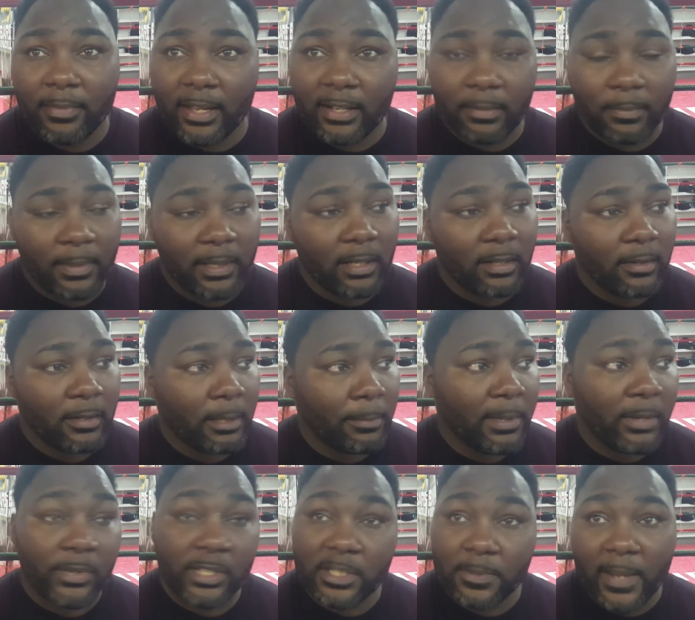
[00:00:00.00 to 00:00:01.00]
man, to
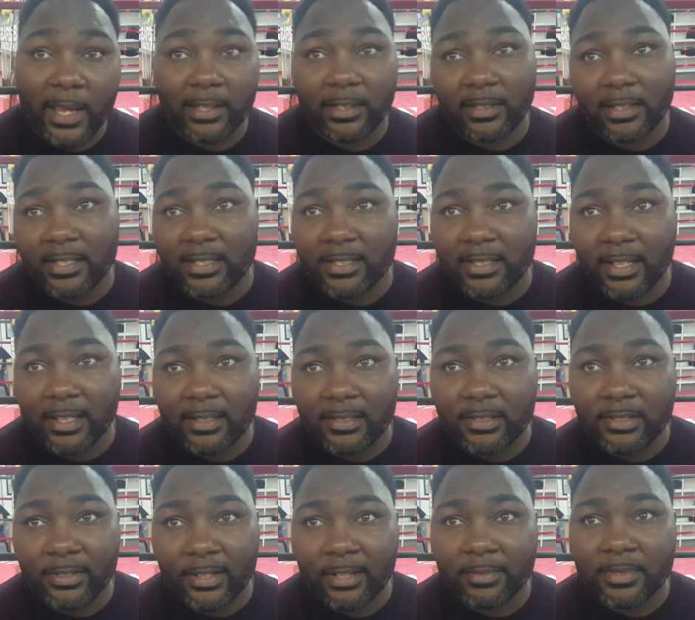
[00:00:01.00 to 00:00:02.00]
be respected these days.
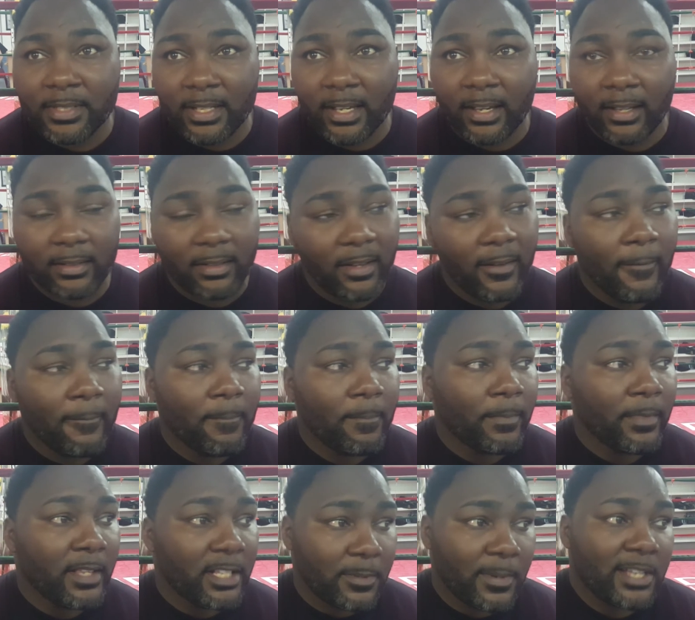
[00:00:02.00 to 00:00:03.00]
You know what I'm saying?
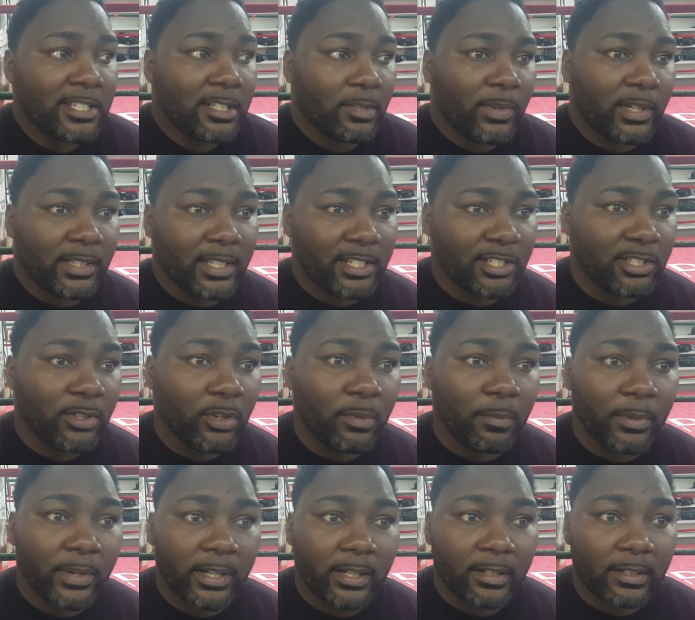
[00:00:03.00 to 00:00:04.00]
Especially with this new
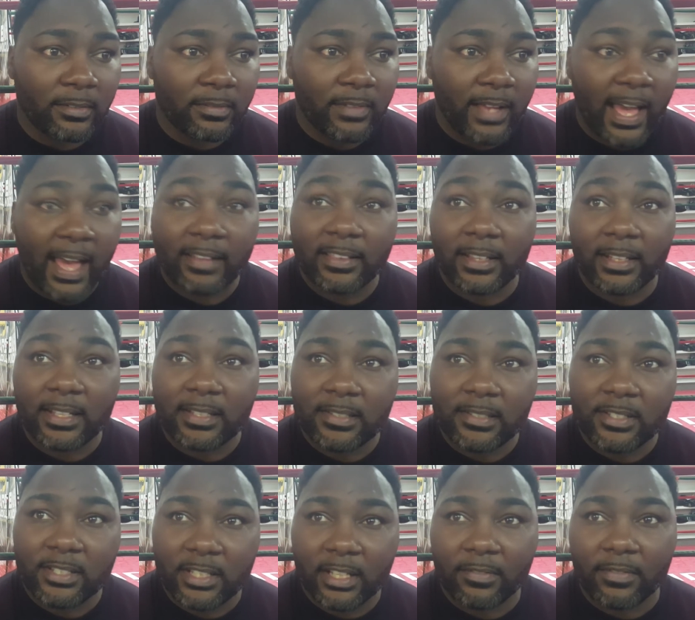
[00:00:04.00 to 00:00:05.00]
breed of athletes
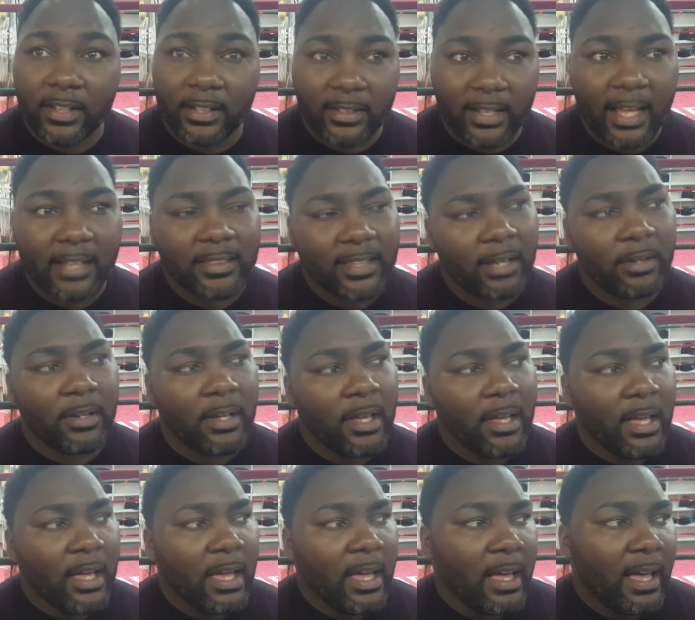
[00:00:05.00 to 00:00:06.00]
and stuff like that.
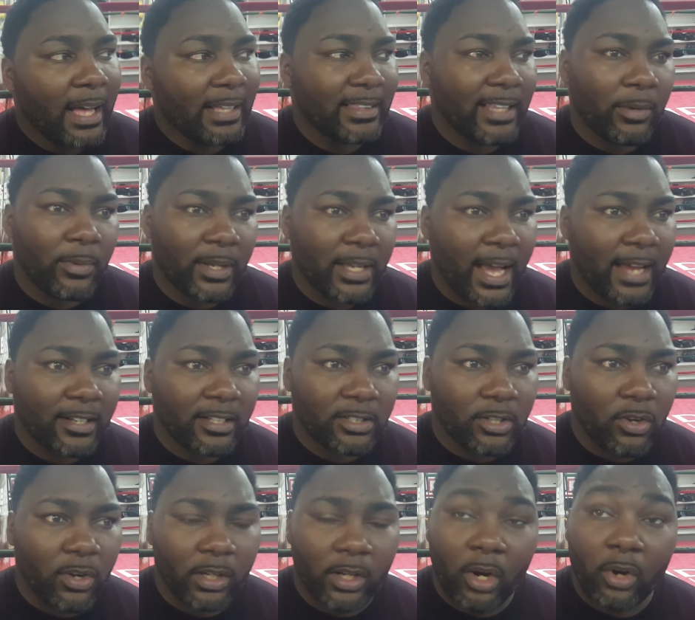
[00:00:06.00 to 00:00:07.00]
I think we're kind of
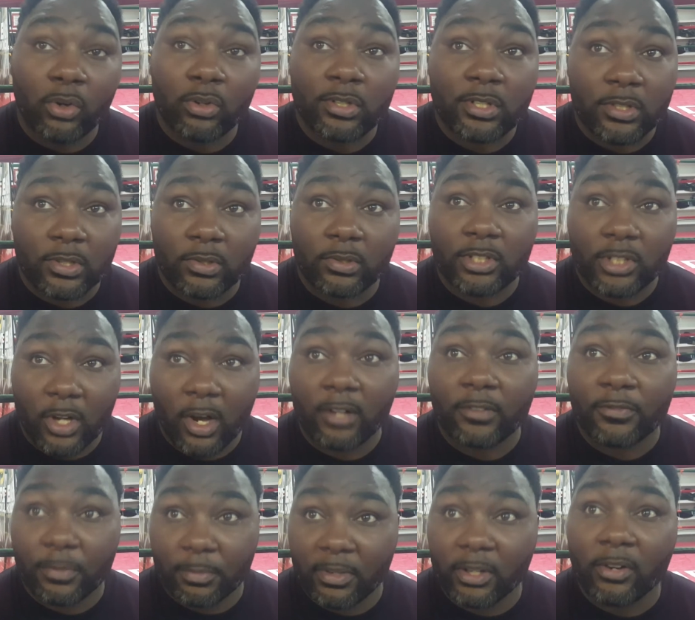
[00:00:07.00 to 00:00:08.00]
going old school,
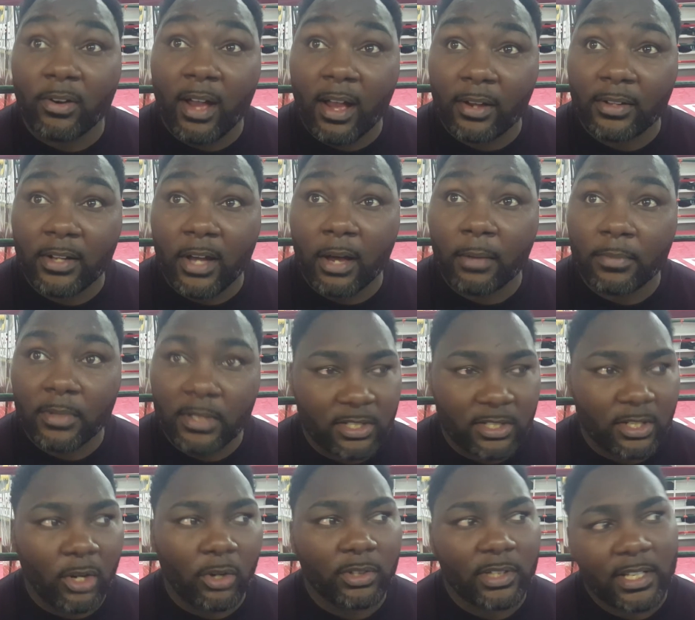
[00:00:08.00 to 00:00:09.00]
starting from the ground up.
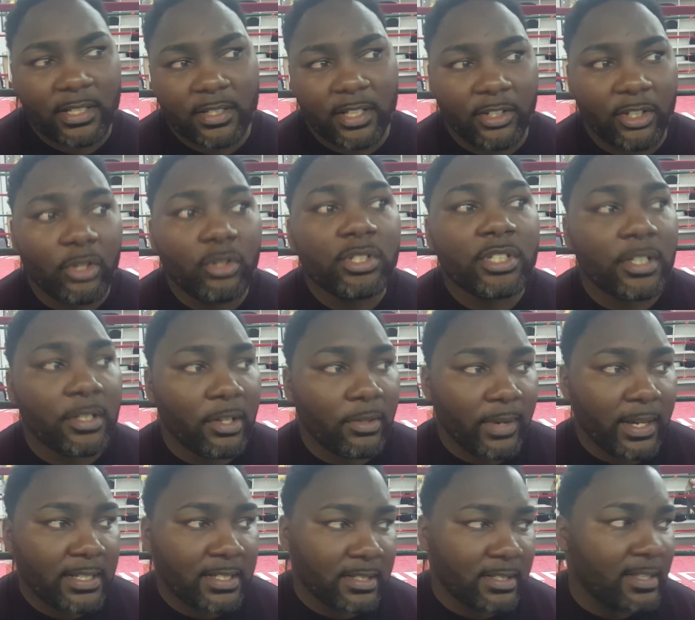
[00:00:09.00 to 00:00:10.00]
you know, the new
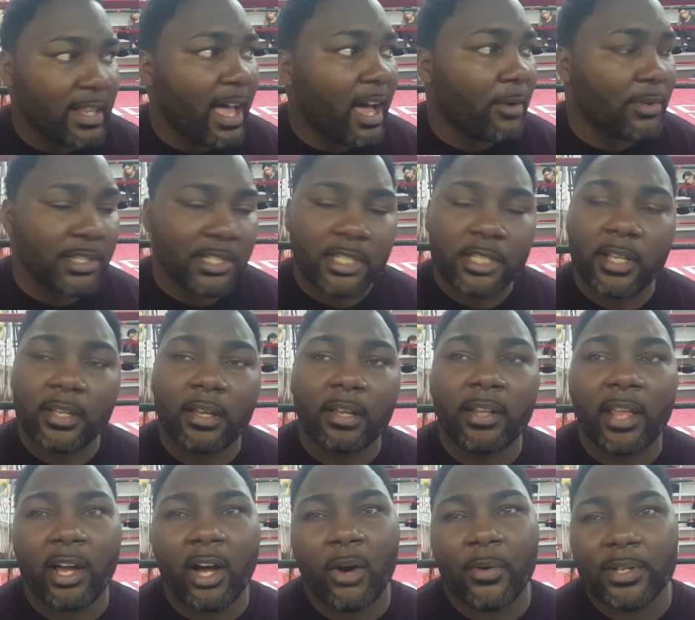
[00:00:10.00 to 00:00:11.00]
generation now
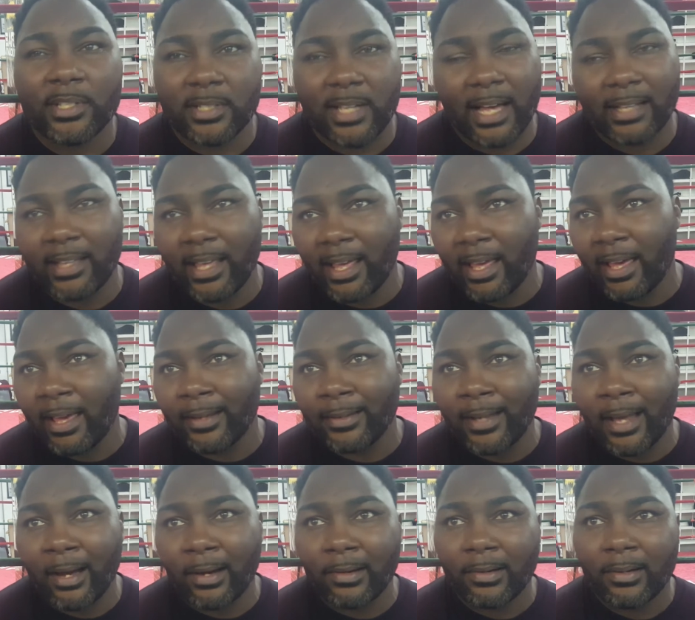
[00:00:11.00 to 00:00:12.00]
they always got their
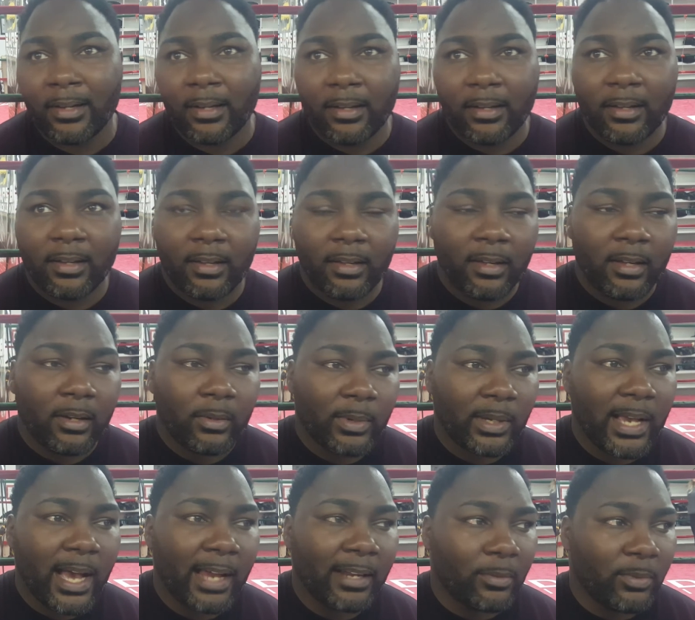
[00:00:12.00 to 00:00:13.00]
hand out. Yeah.
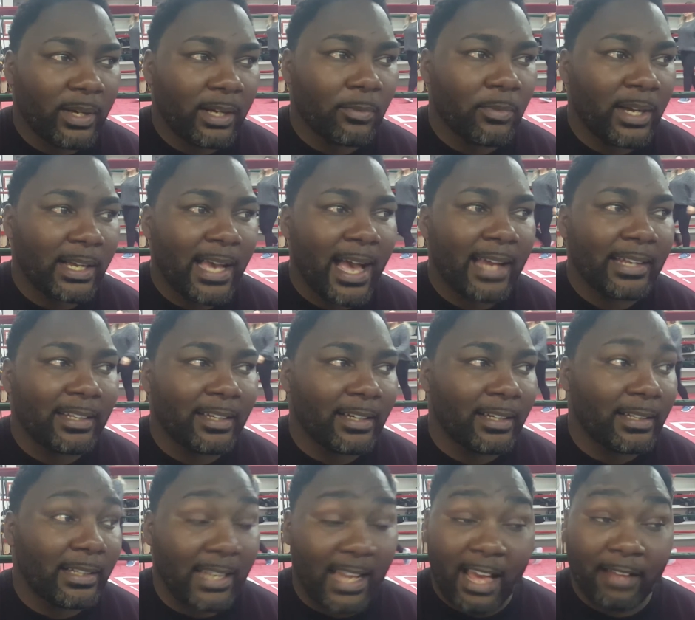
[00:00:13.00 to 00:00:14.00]
We're kind
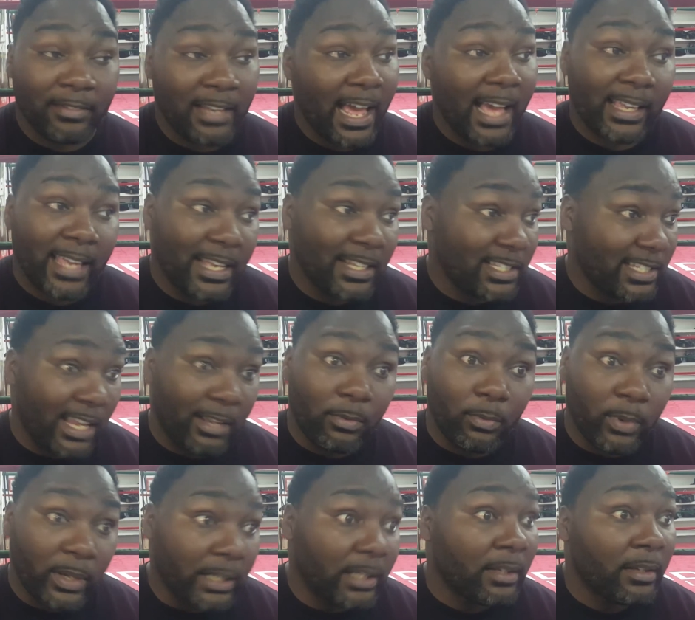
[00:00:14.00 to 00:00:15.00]
of. I can't say
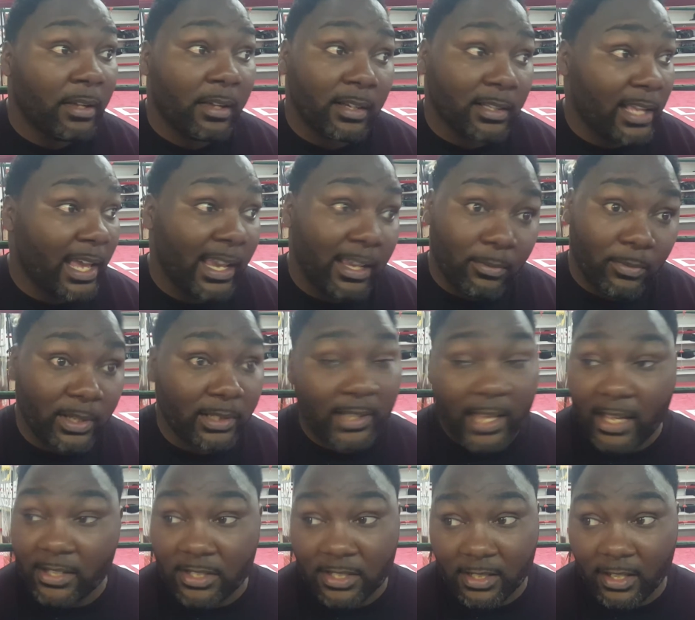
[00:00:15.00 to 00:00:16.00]
we. I ain't with
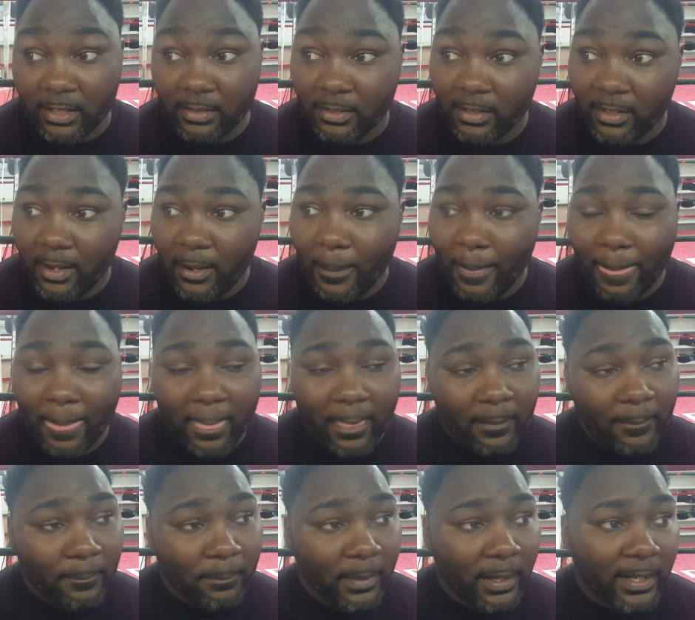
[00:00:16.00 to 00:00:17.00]
that shit,
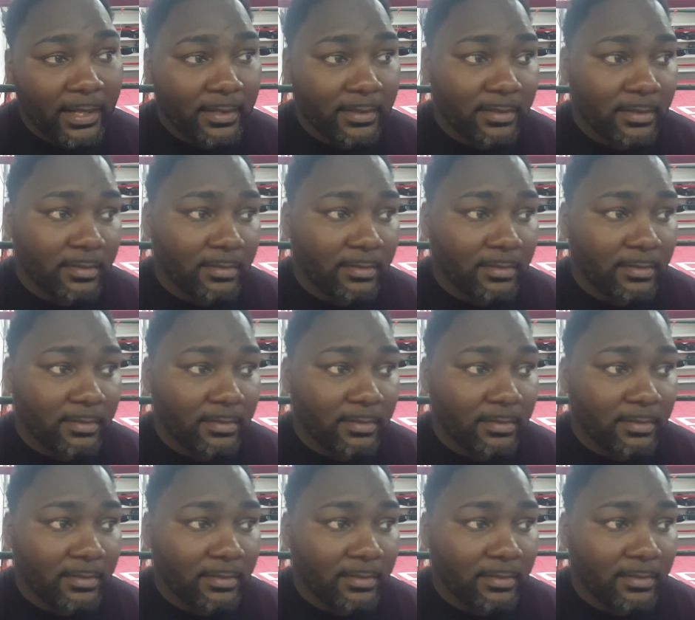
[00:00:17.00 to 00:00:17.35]
but.